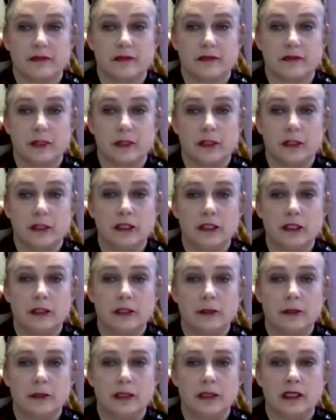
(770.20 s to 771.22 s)
turn it
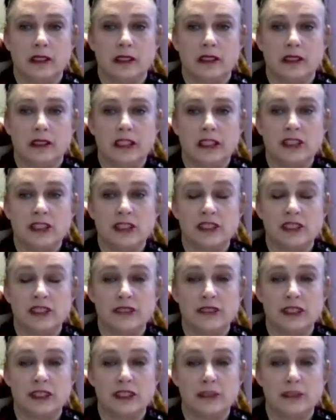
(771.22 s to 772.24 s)
into a lead
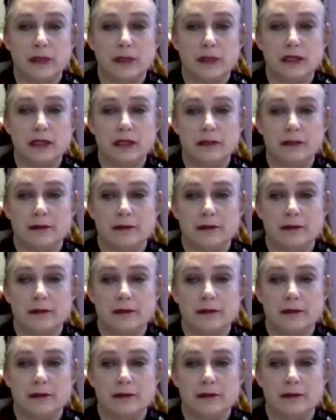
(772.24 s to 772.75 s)
generation bait,